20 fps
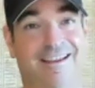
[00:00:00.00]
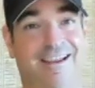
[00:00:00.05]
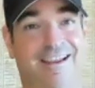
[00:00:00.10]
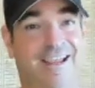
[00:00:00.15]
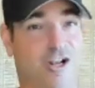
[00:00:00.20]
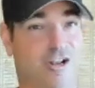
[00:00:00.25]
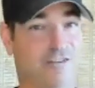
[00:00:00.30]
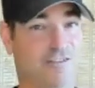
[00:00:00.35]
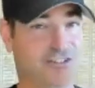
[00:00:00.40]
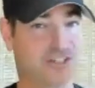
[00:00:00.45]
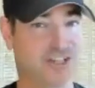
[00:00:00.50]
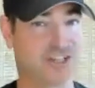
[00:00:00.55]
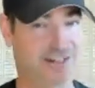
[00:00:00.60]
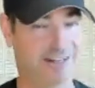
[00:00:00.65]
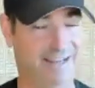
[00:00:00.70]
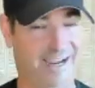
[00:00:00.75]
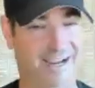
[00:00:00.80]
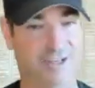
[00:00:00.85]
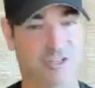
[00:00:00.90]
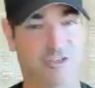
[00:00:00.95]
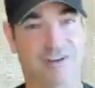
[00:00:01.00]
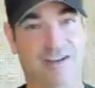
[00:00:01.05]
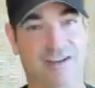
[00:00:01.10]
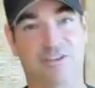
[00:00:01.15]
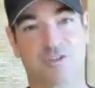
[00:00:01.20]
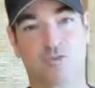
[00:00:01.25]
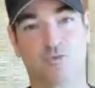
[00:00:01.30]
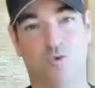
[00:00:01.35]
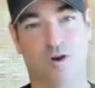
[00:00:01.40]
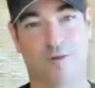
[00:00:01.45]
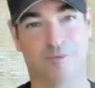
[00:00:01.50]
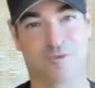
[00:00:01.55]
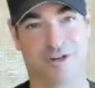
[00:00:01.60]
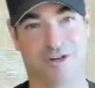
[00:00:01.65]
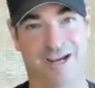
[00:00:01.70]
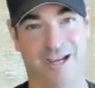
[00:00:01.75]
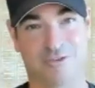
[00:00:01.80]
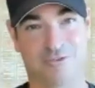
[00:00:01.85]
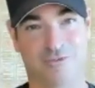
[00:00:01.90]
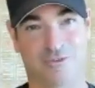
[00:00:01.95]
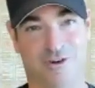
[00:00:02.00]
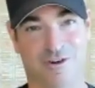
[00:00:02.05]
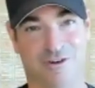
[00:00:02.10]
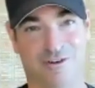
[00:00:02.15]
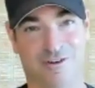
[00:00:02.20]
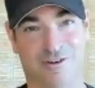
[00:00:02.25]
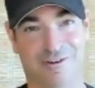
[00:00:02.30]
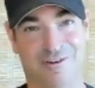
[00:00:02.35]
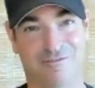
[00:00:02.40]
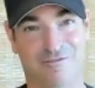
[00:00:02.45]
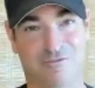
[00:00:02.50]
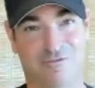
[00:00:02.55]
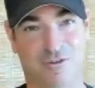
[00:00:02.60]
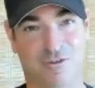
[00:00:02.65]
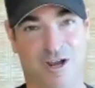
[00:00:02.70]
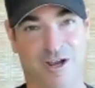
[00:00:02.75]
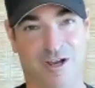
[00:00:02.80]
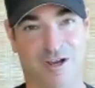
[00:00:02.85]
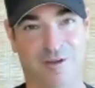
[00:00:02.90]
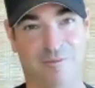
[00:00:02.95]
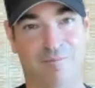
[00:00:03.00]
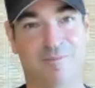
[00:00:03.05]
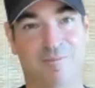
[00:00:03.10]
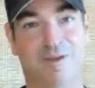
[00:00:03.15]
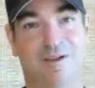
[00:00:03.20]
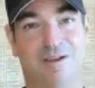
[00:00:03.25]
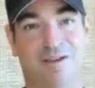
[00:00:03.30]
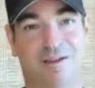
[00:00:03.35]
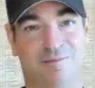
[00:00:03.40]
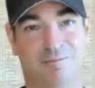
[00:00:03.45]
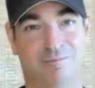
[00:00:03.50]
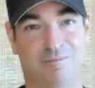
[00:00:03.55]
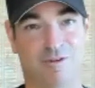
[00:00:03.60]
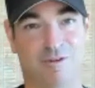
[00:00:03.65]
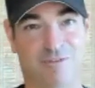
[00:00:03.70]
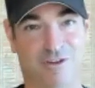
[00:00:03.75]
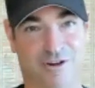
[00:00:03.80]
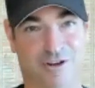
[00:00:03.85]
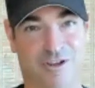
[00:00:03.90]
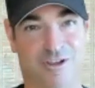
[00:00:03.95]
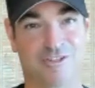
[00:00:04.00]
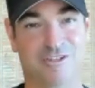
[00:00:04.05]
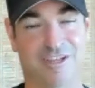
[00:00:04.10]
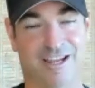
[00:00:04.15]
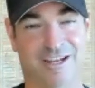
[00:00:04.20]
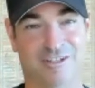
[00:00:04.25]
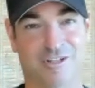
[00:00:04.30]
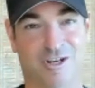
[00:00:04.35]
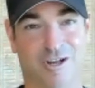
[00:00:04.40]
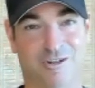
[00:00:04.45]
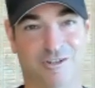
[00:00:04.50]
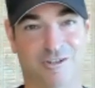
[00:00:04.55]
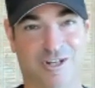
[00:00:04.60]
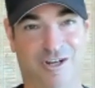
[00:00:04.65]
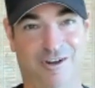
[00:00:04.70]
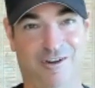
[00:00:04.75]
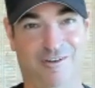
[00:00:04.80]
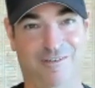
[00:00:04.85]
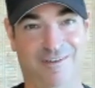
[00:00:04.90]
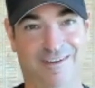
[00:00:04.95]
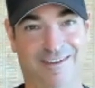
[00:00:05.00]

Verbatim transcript: And all of a sudden now you've got this warm transfer from Movoto/Ojo.